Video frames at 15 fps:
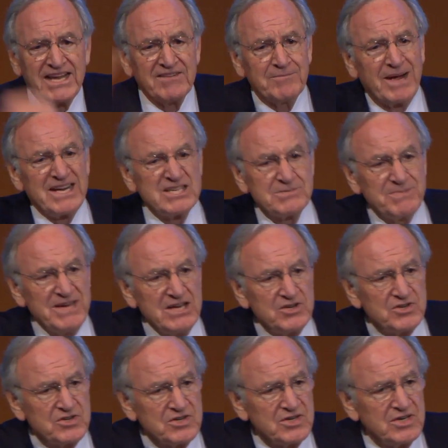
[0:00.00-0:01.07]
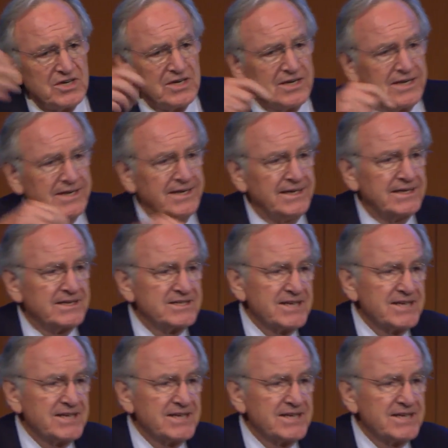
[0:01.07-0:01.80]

give my speech in